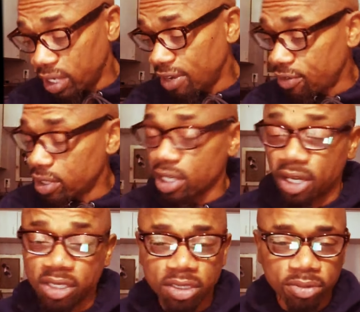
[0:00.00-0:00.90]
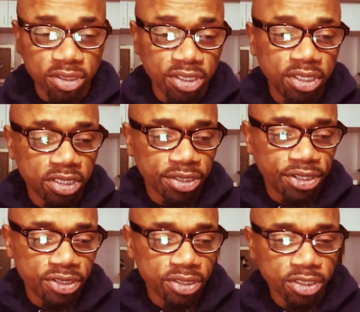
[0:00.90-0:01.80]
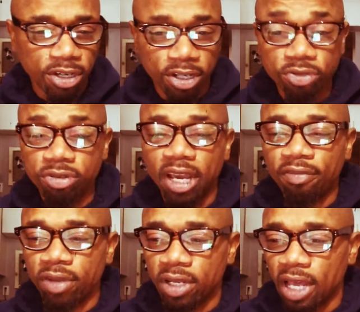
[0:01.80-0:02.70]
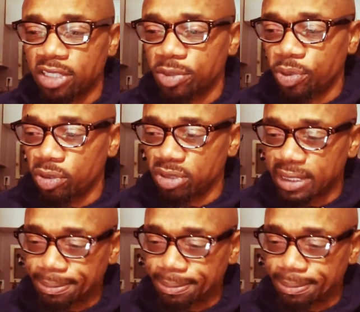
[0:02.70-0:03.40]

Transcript: whatever the customs of these nations are, you definitely not supposed